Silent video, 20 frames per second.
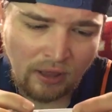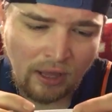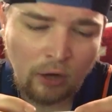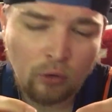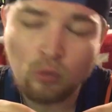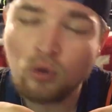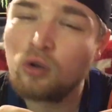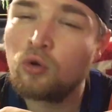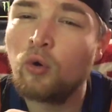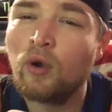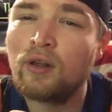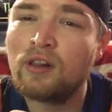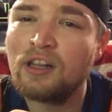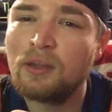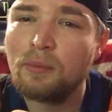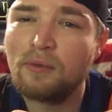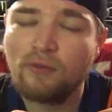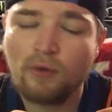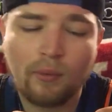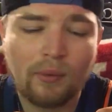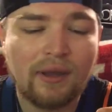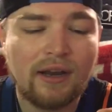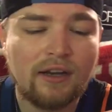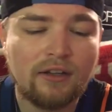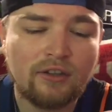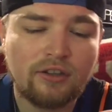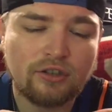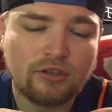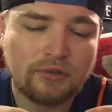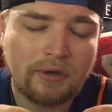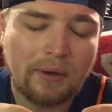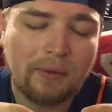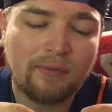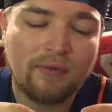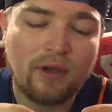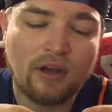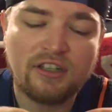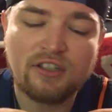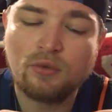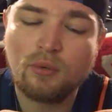And real quickly, before we get into the strain
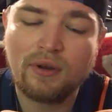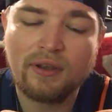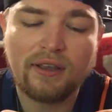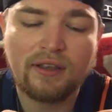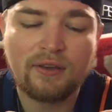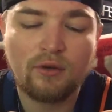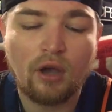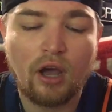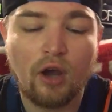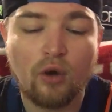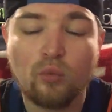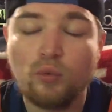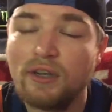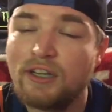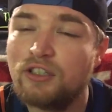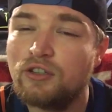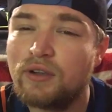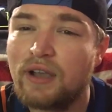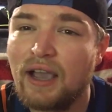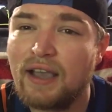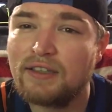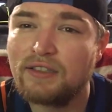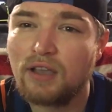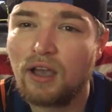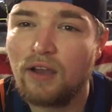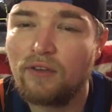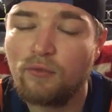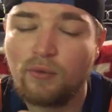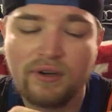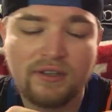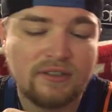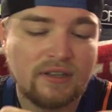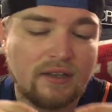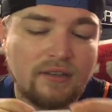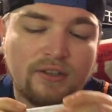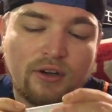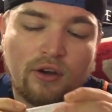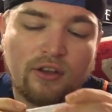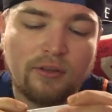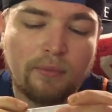review, I just want to read you guys off what it
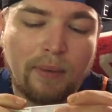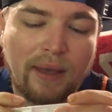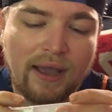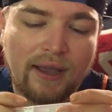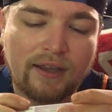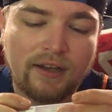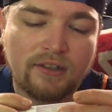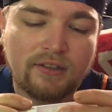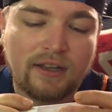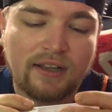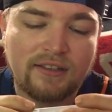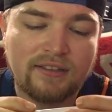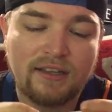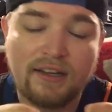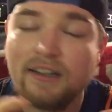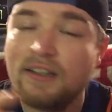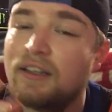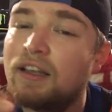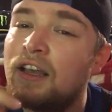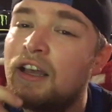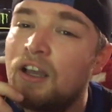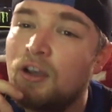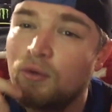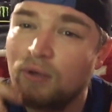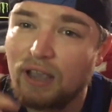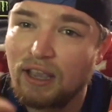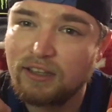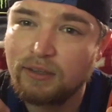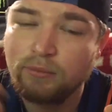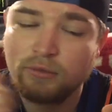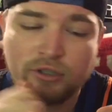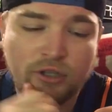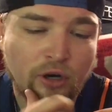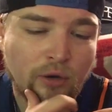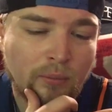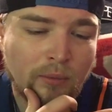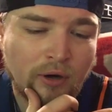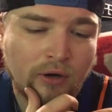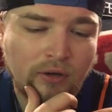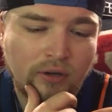says here on the package. Like I said, got some
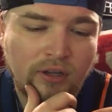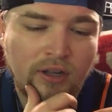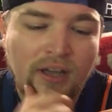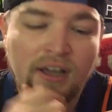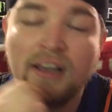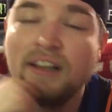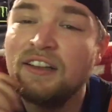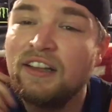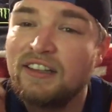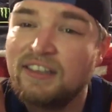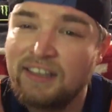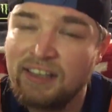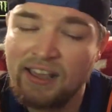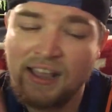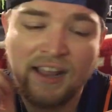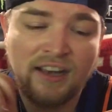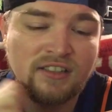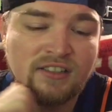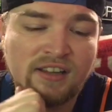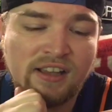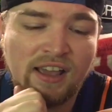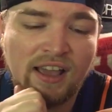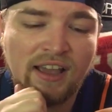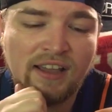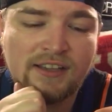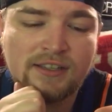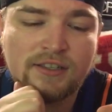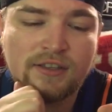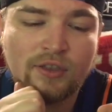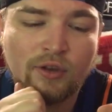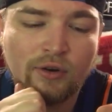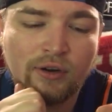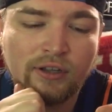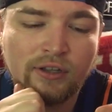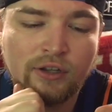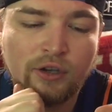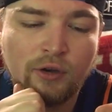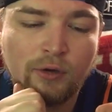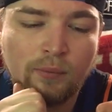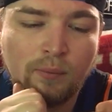Sherbet. The THCA is
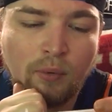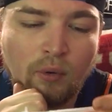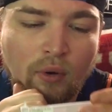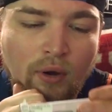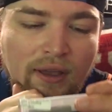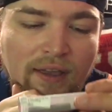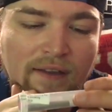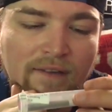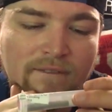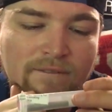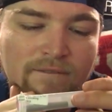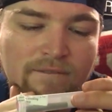32.5%,